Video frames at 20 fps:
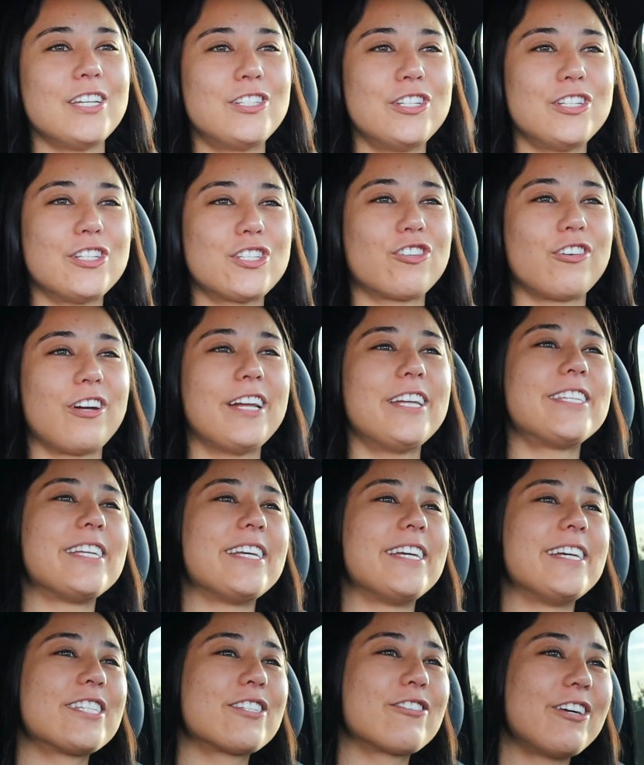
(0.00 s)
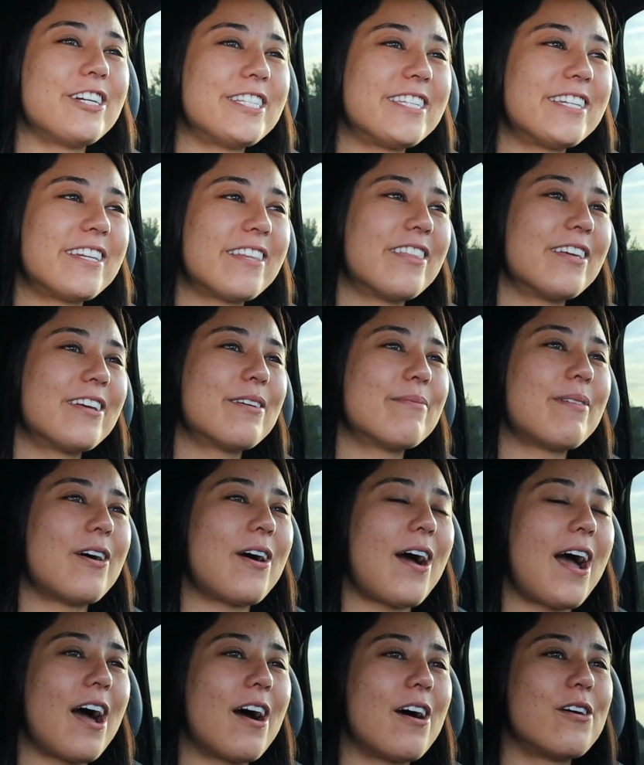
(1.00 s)
it's just crazy. It's crazy to think
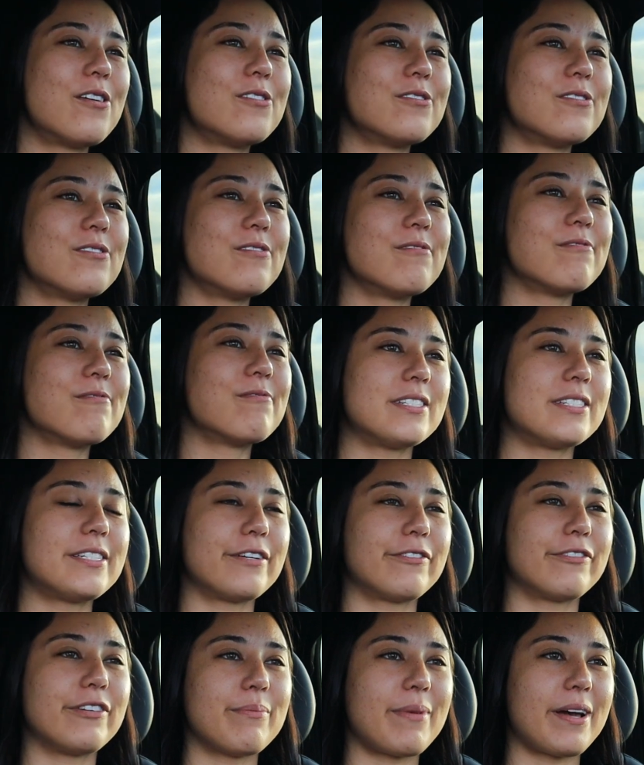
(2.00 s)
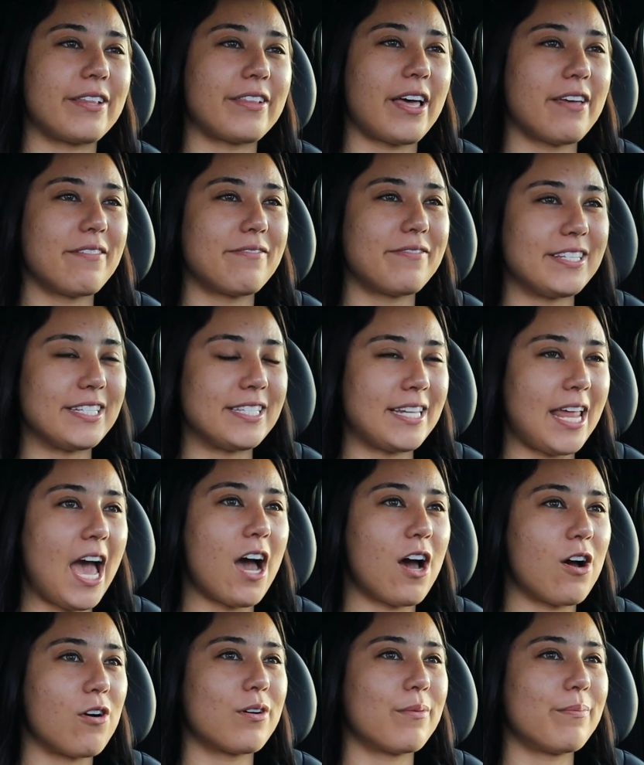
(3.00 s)
about how different my life is
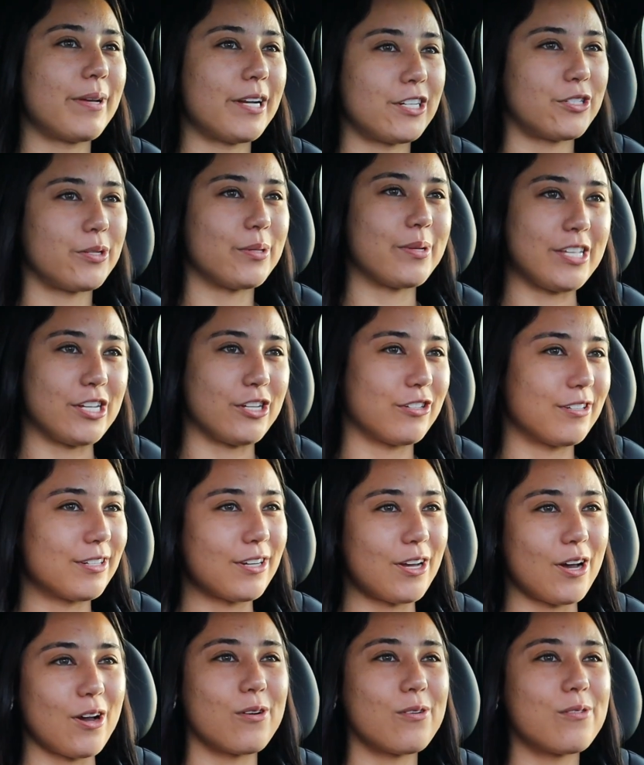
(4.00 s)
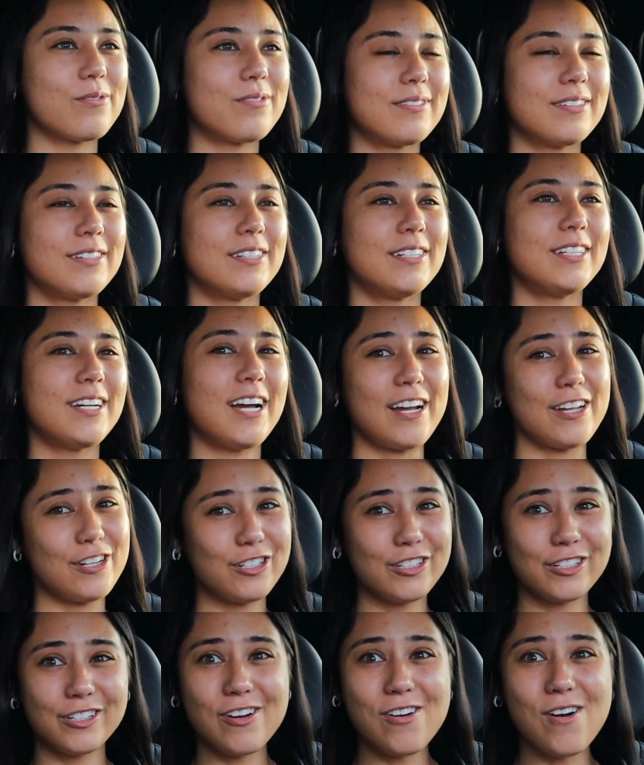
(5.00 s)
now compared to a year ago. A
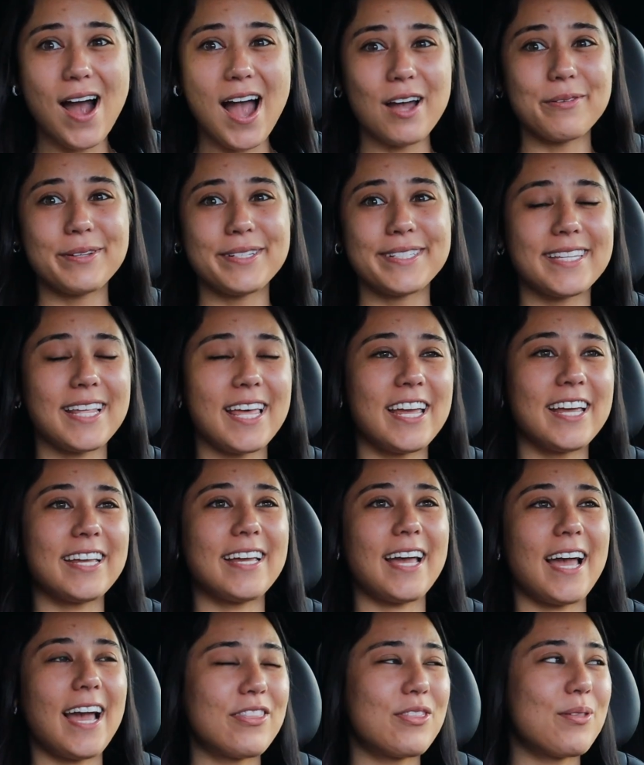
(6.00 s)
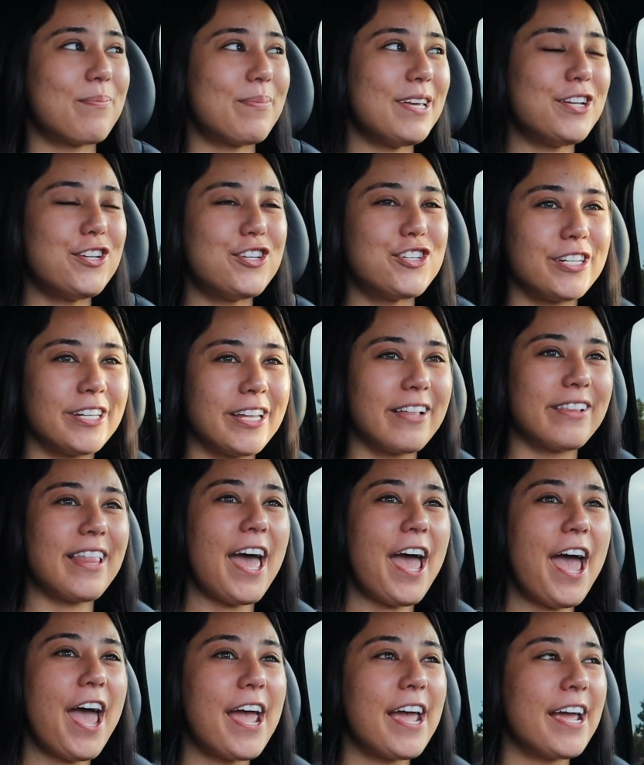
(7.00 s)
year ago, I was like at the beach in
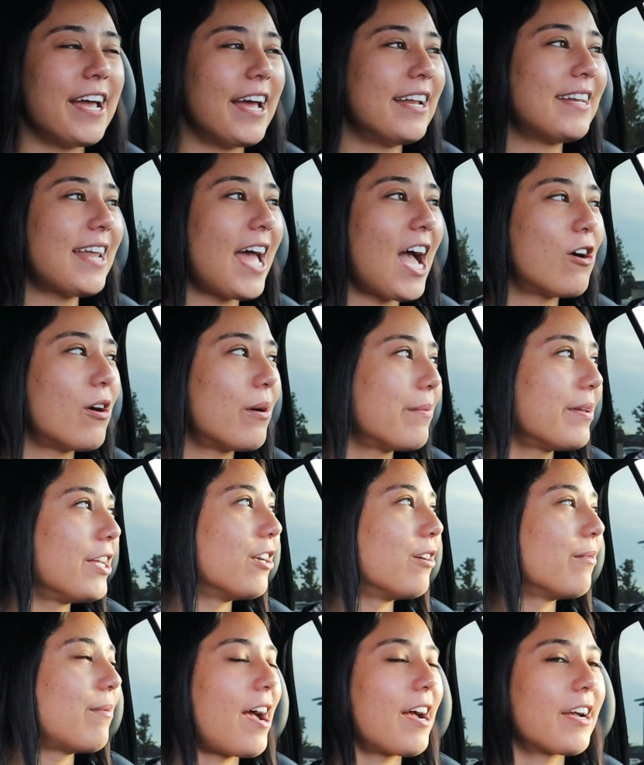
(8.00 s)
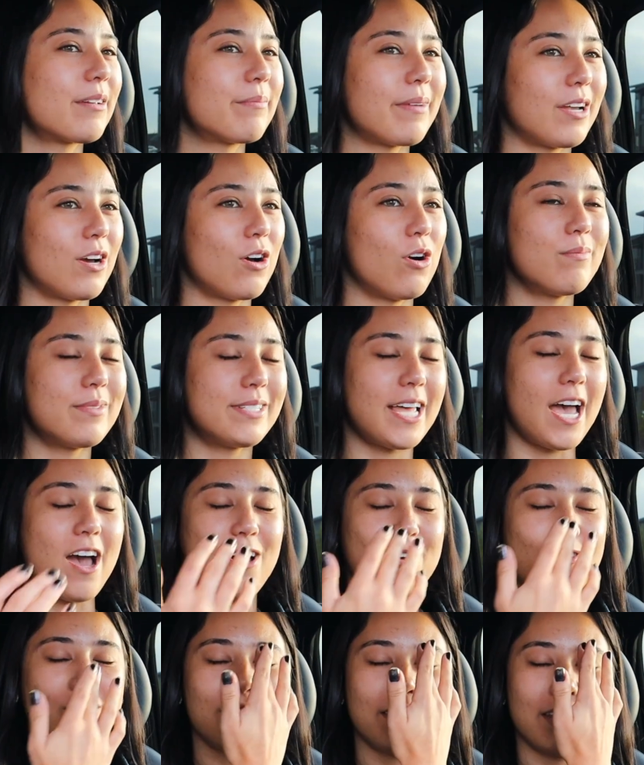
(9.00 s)
LA, and now I'm here back in my
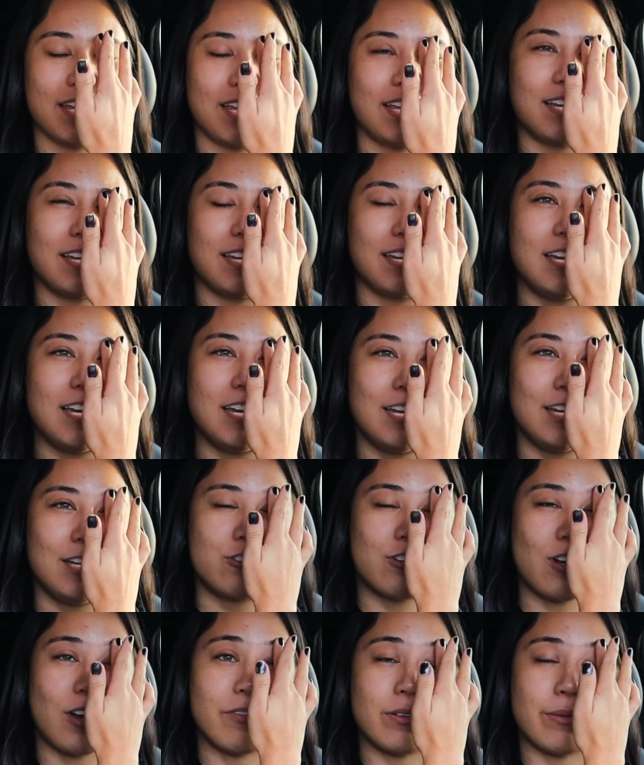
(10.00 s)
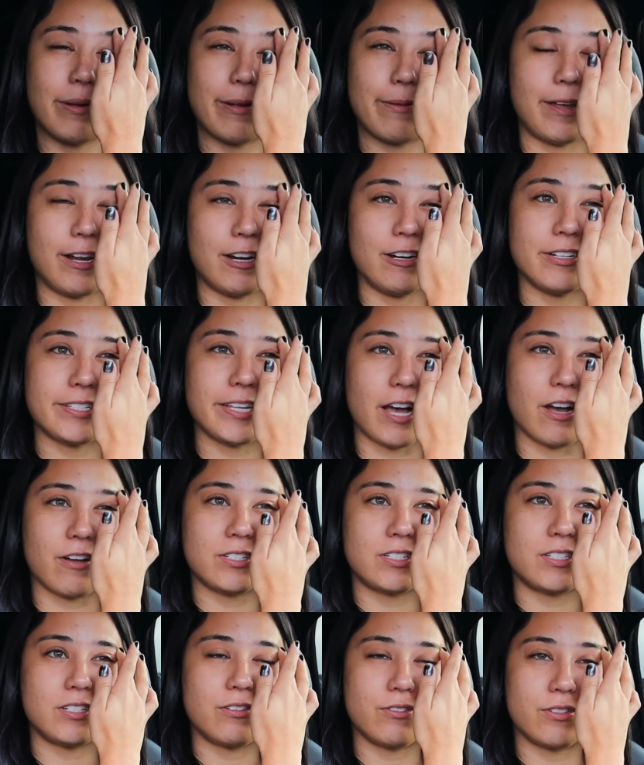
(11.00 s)
hometown, like driving to my parents'
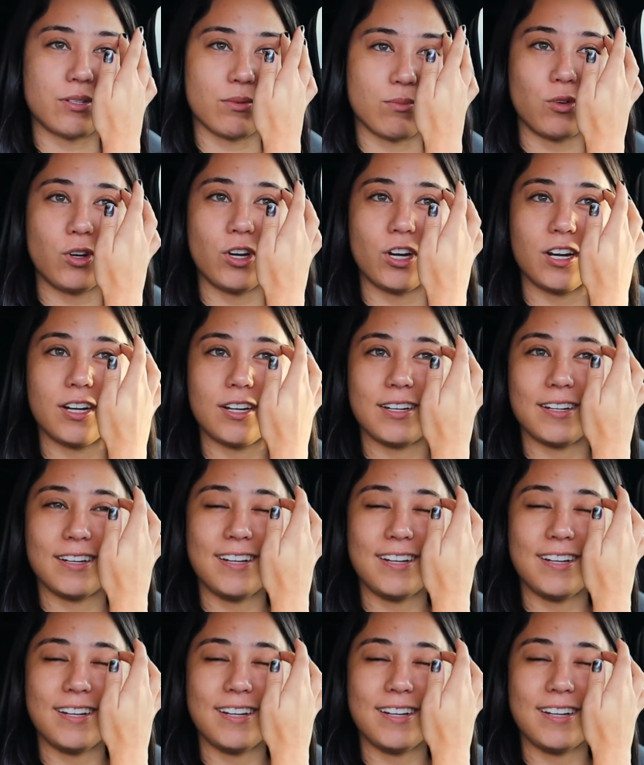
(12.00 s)
house to do some work.